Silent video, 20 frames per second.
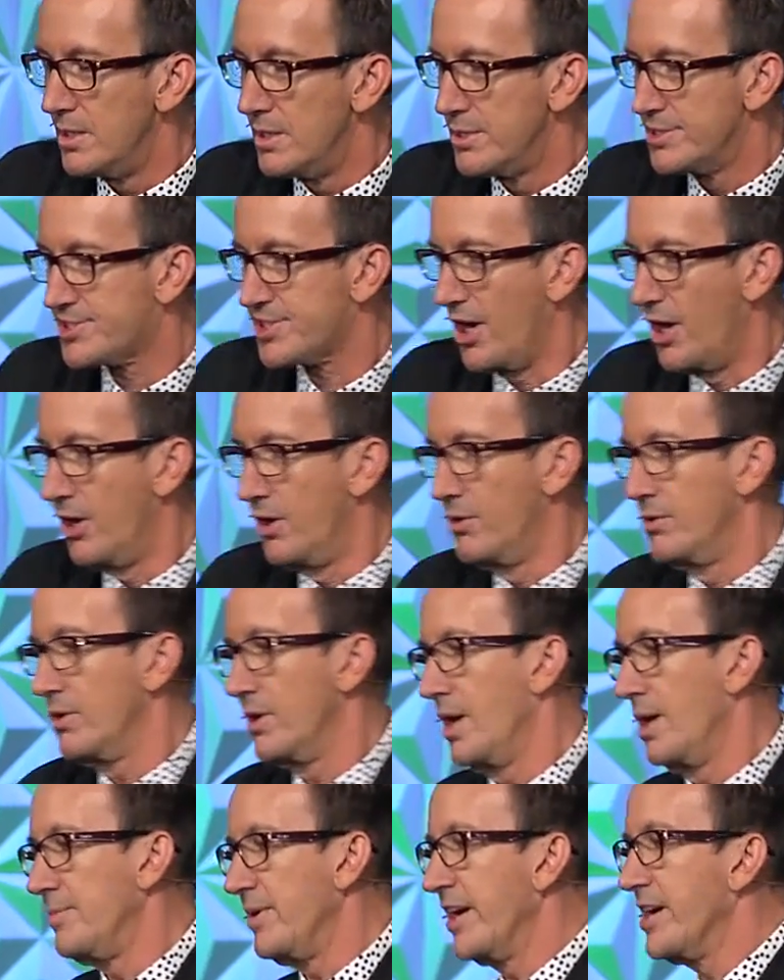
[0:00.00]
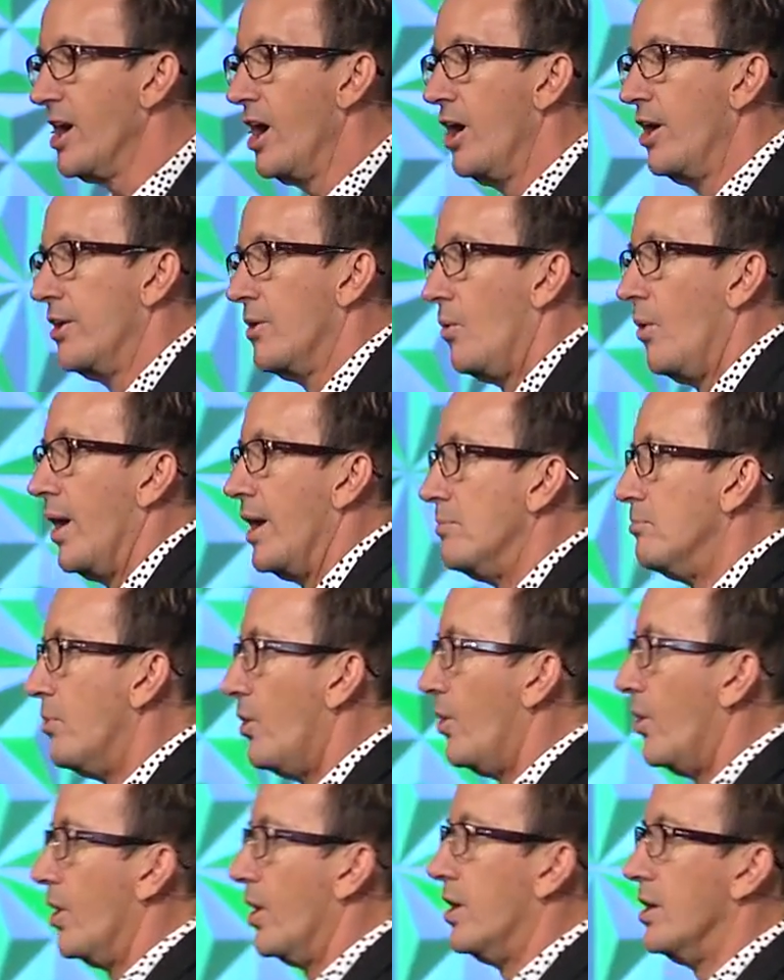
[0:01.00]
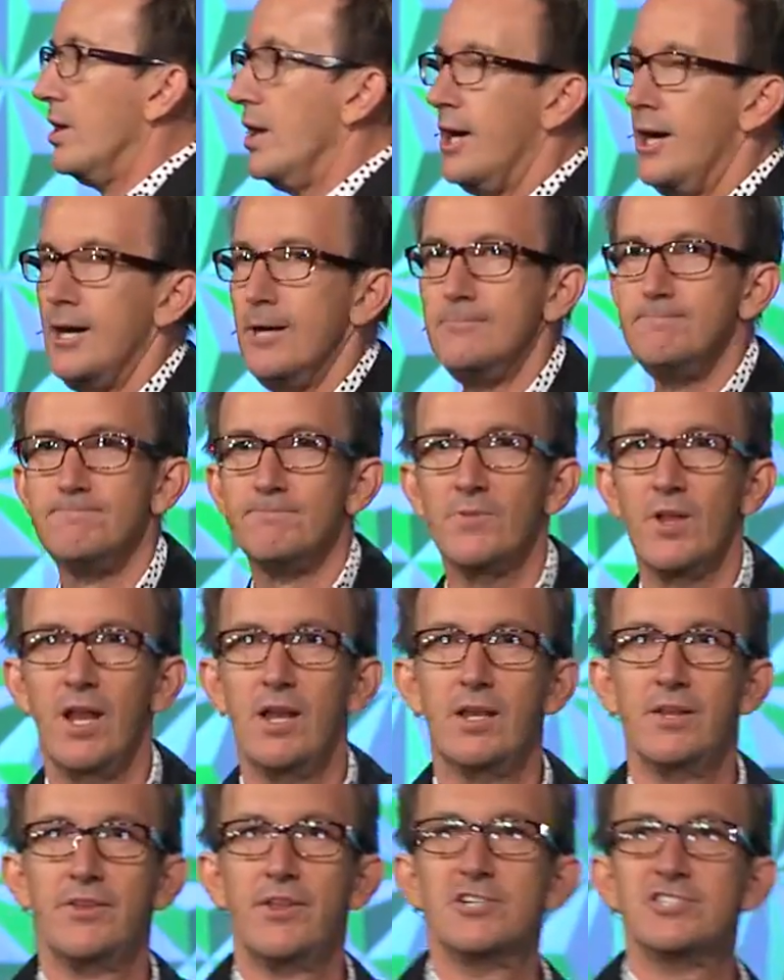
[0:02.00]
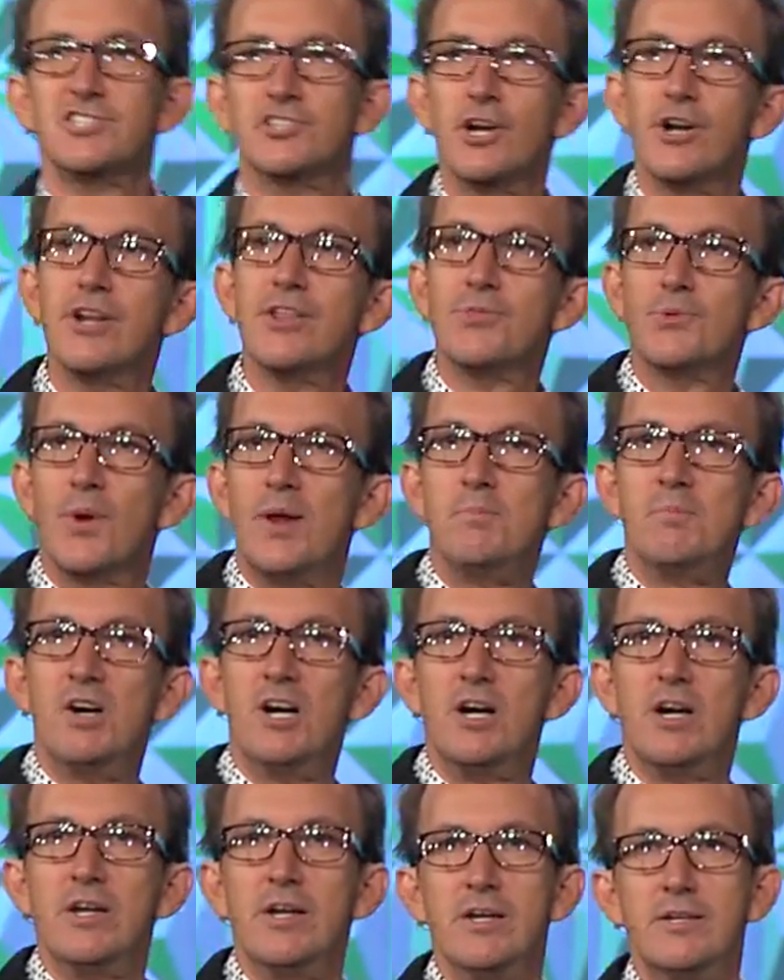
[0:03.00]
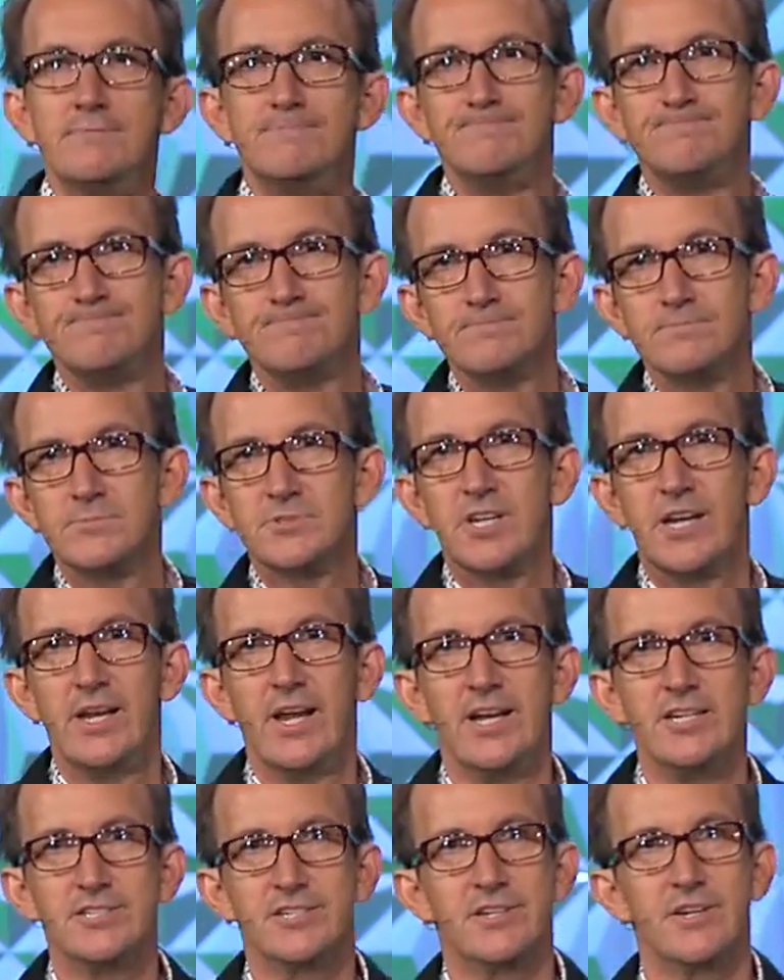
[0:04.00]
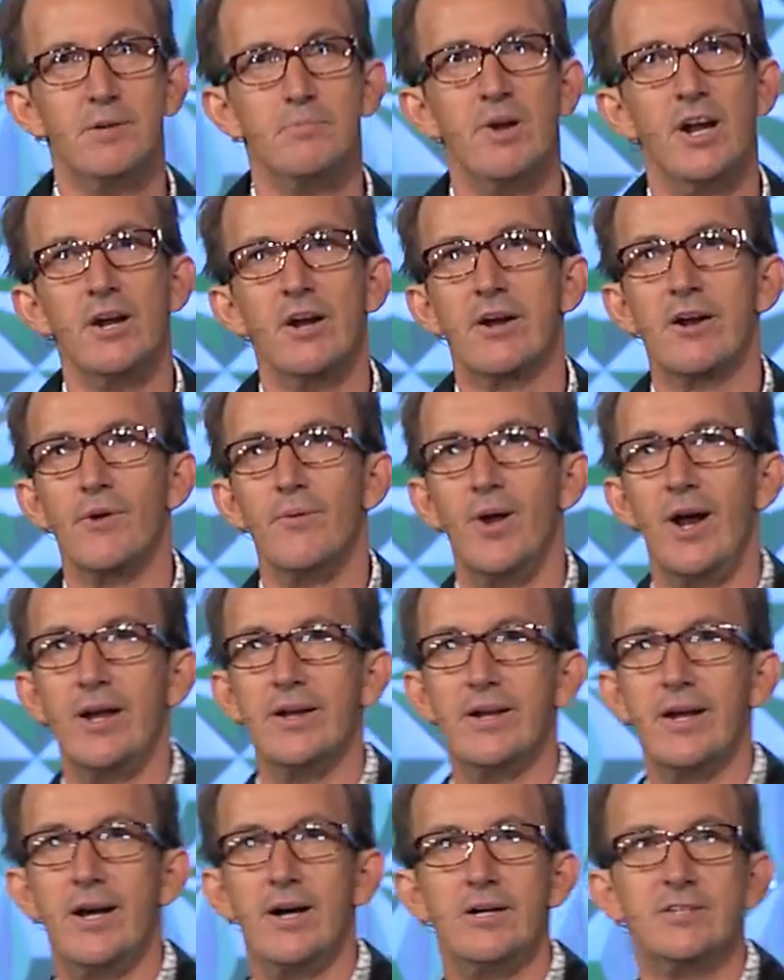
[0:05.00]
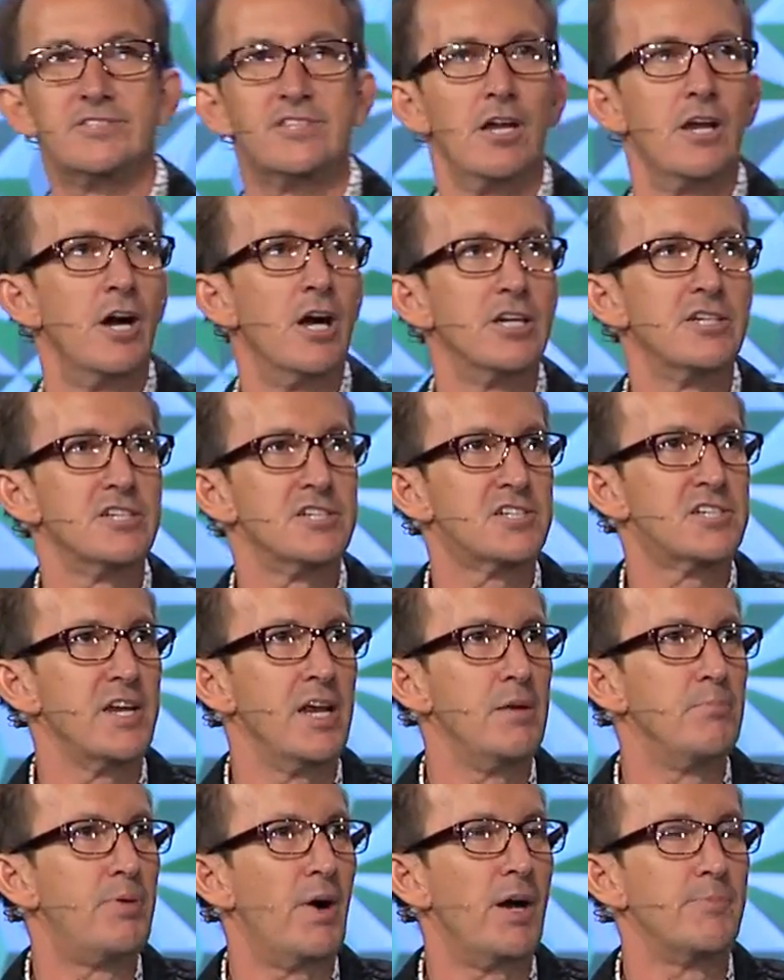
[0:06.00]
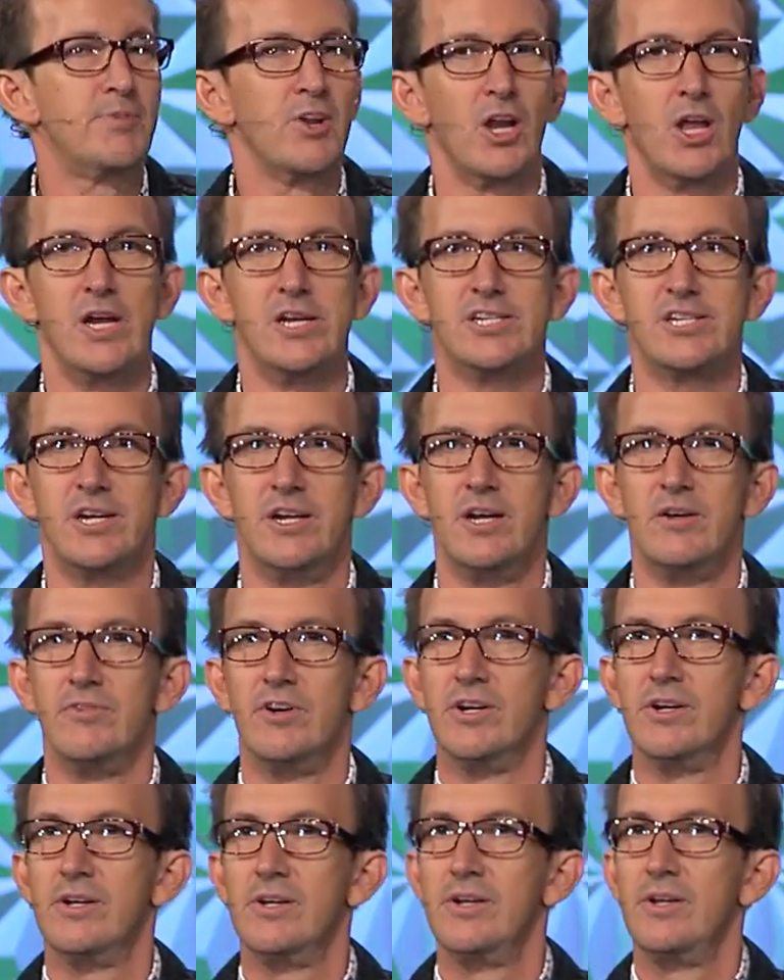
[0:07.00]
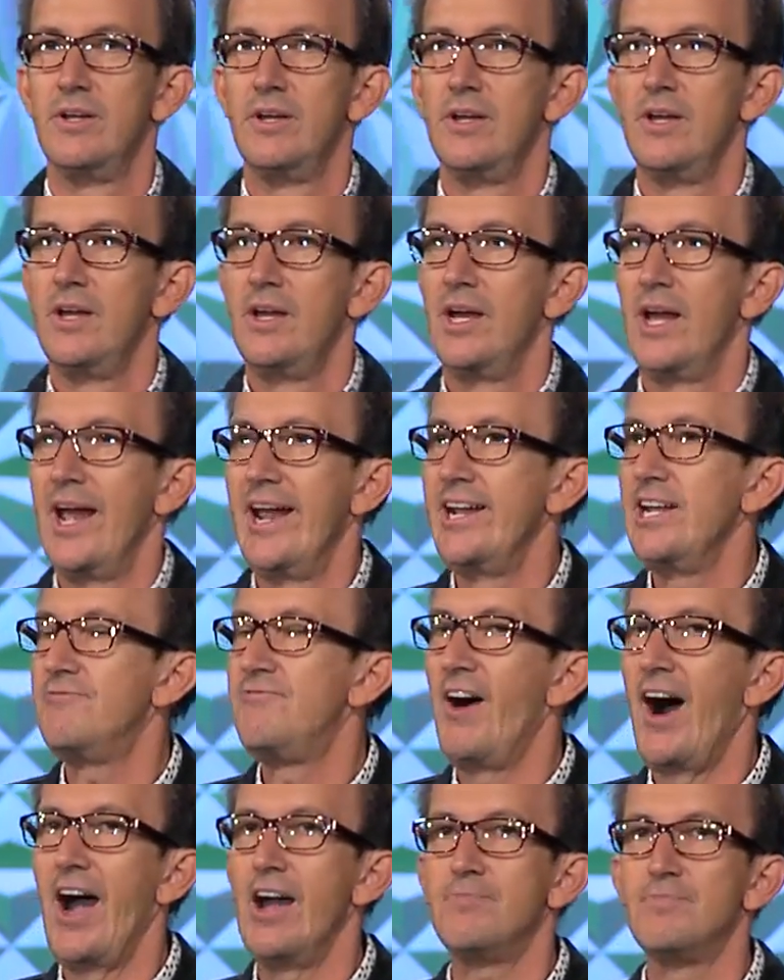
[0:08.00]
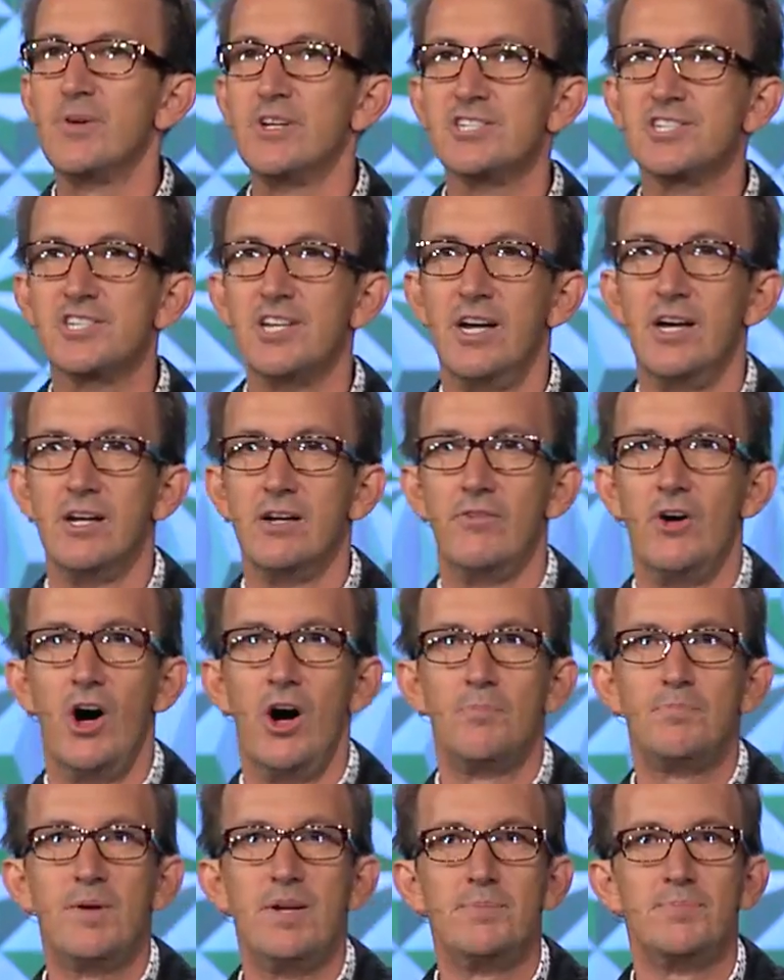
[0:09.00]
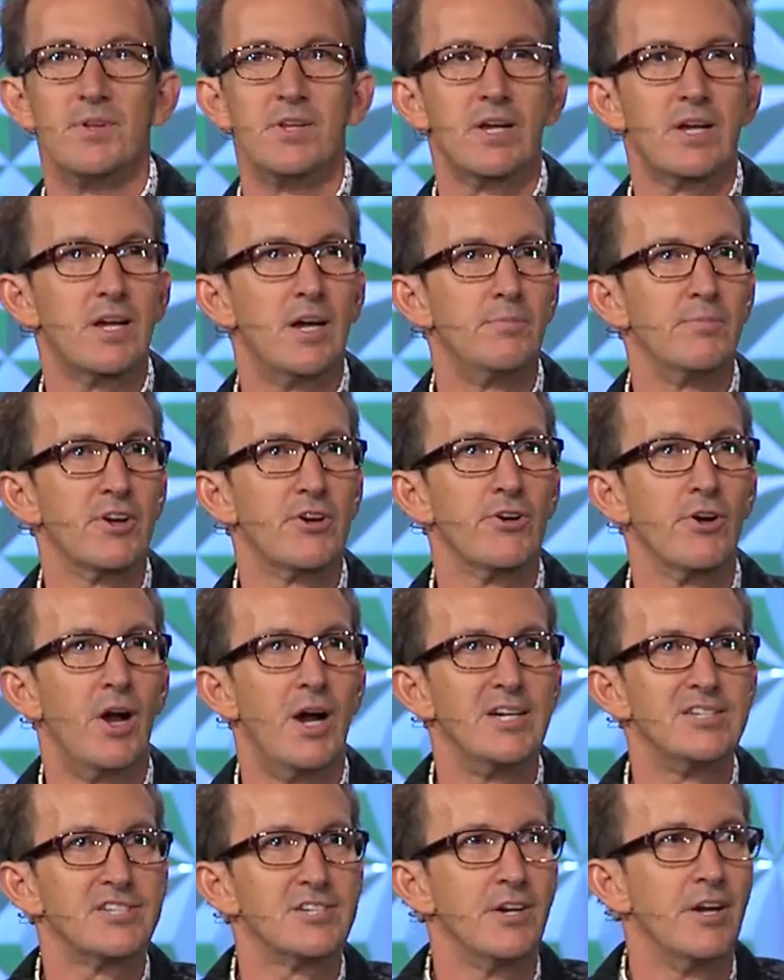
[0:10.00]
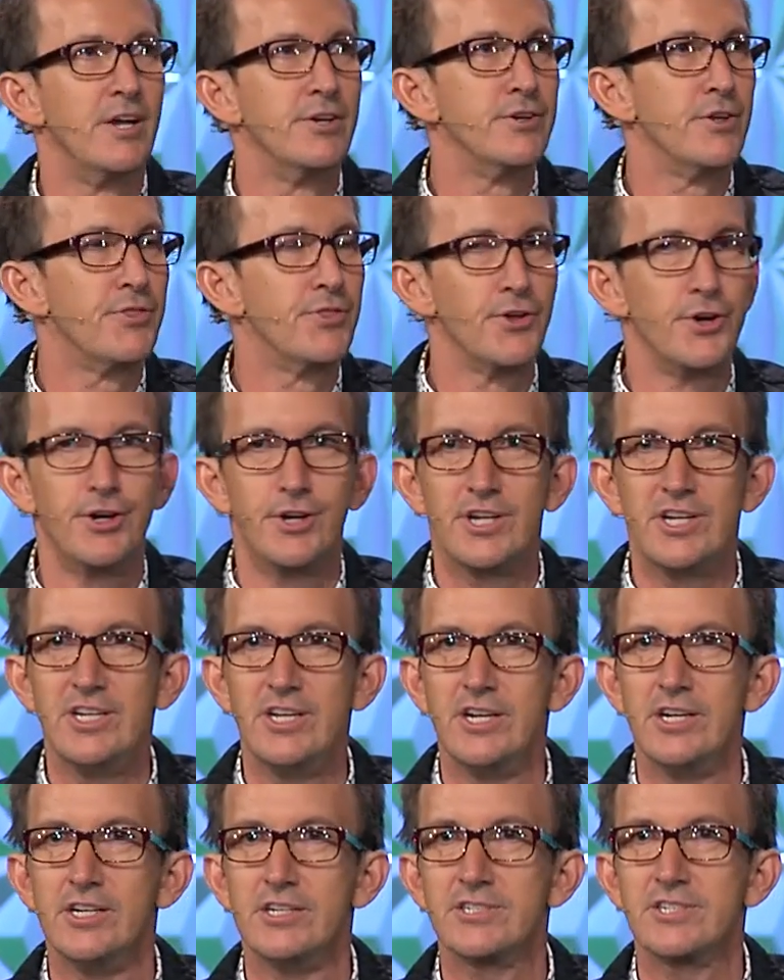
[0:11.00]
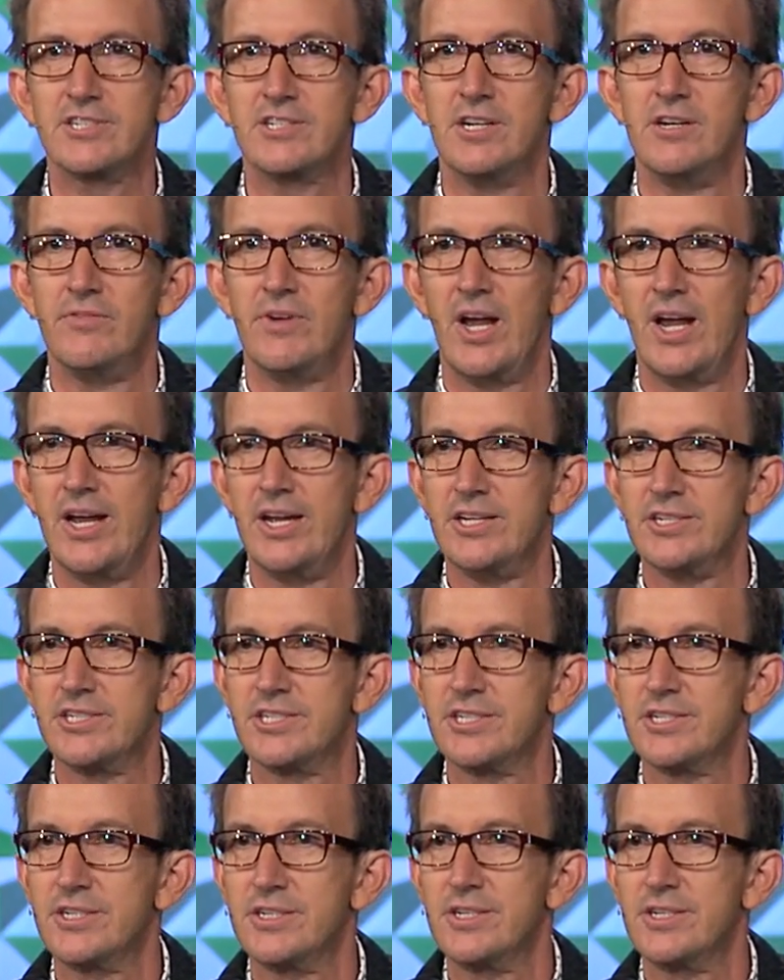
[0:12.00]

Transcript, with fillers: So let me go to one more. Um, there's 33 million teenagers in America right now. It's the largest teen population ever. 85% of all people that come to Christ are under 30 years of age.